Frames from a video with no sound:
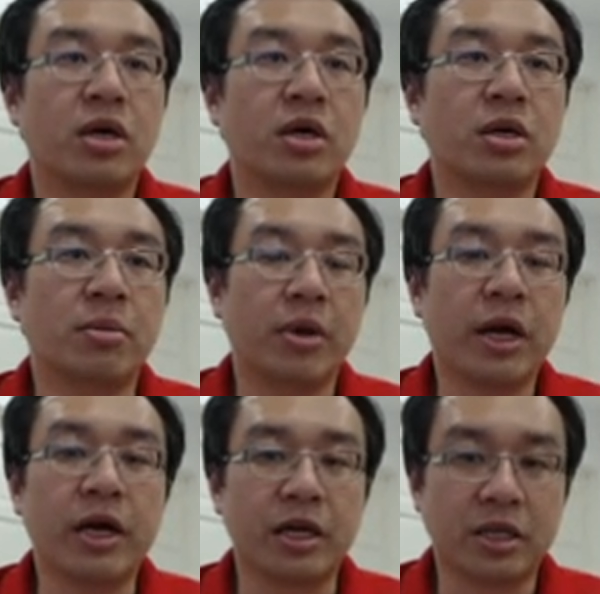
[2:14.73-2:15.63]
the
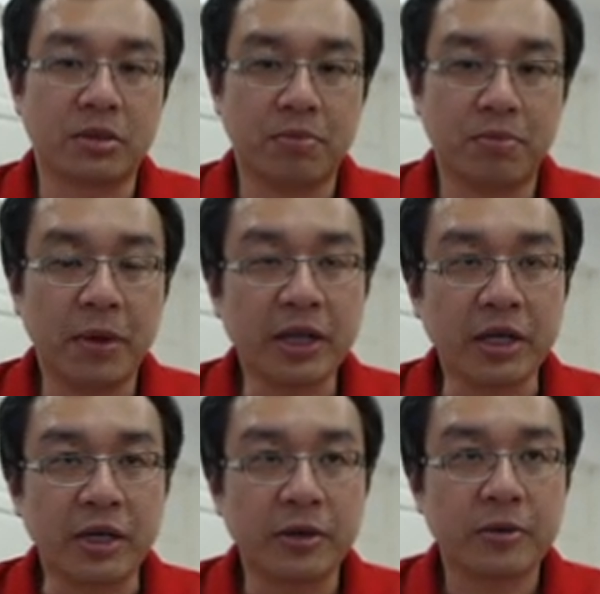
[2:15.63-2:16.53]
black is
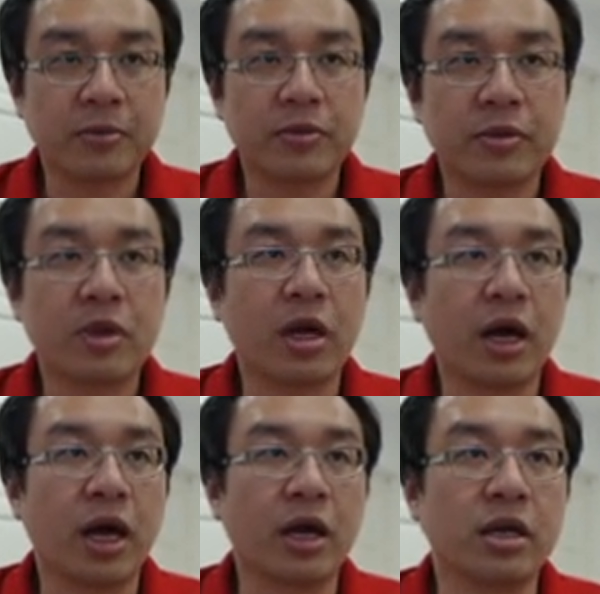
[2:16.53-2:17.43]
better,
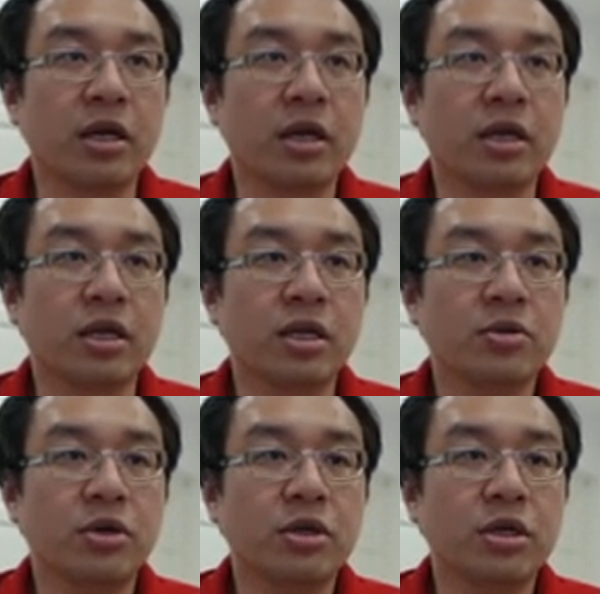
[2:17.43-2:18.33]
and in this
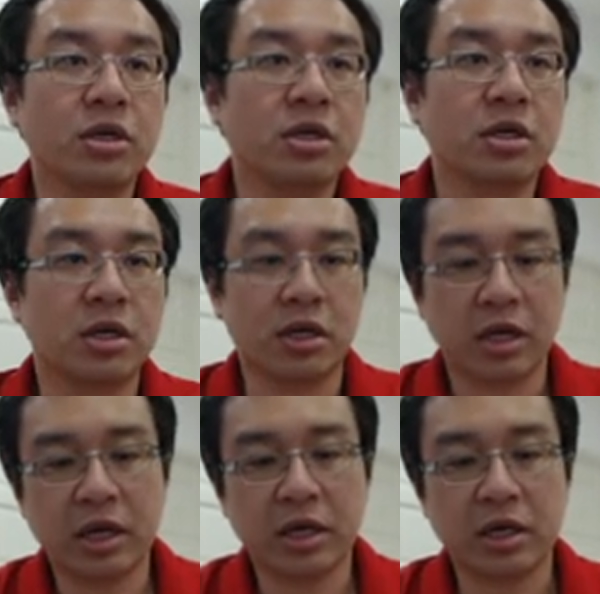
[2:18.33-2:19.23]
position the
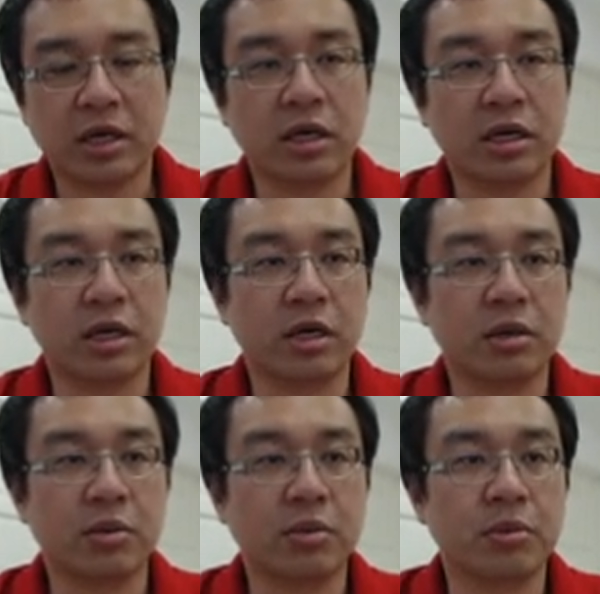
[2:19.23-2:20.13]
knight, the
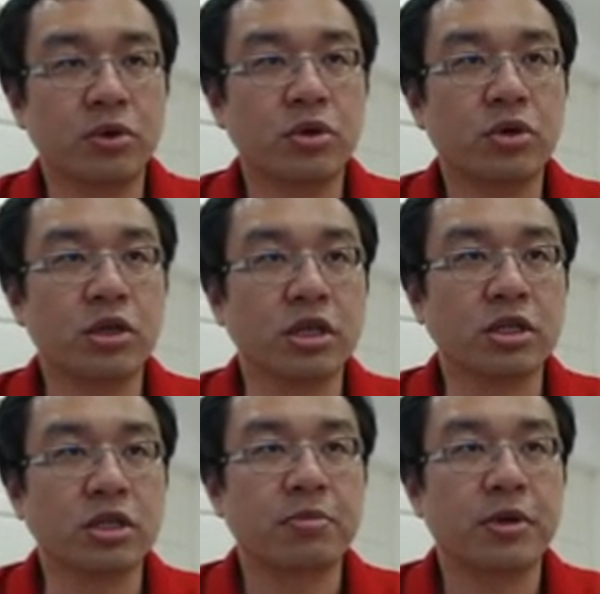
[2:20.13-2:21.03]
rook is
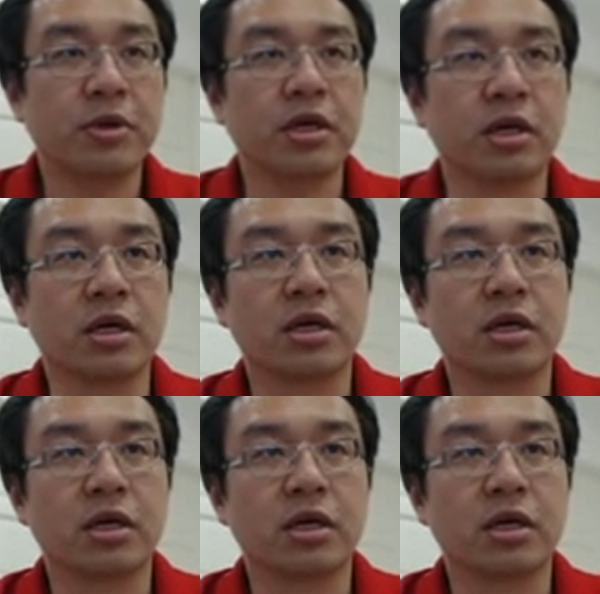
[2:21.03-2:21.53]
pinning,